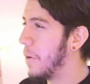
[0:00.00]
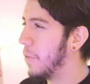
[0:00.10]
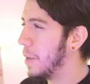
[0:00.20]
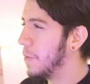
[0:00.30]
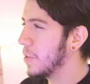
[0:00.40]

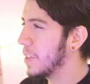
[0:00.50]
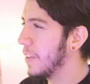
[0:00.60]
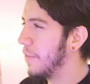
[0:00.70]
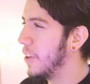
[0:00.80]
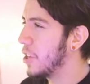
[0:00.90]
When I'm using
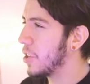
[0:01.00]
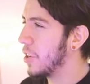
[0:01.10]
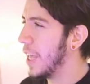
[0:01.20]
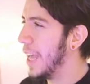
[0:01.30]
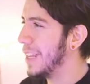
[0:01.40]
the feature
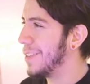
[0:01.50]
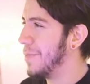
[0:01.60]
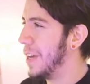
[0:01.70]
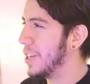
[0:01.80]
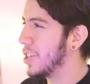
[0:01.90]
and edit
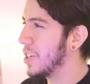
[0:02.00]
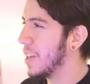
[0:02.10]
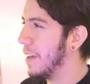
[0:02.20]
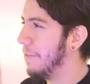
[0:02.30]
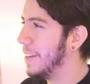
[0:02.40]
mesh,
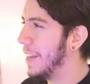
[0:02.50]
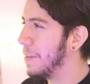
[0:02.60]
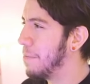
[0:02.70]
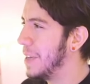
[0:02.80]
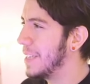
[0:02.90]
I feel
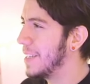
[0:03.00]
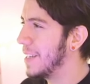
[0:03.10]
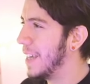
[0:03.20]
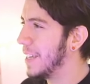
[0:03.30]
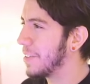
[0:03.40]
like
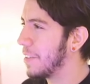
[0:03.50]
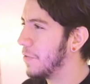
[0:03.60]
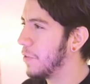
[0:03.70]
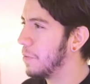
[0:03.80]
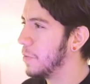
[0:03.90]
missing like
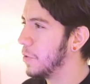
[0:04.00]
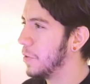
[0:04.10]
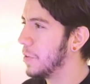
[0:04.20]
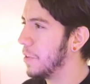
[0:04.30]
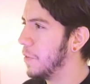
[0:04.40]
transform
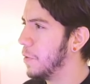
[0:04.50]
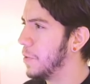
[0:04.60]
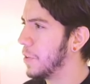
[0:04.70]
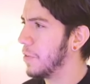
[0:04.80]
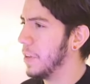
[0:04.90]
tools on
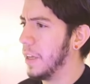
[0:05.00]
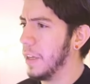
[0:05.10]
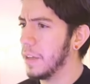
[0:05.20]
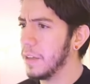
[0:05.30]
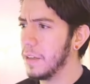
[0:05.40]
viewport
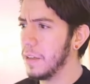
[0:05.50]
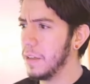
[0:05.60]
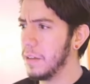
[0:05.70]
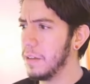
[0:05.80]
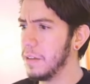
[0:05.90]
3D.
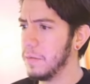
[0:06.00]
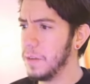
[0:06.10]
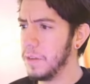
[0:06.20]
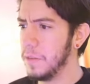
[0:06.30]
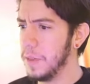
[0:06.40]

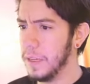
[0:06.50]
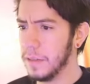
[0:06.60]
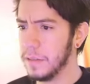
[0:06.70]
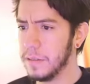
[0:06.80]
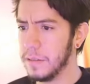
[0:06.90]
What do you mean?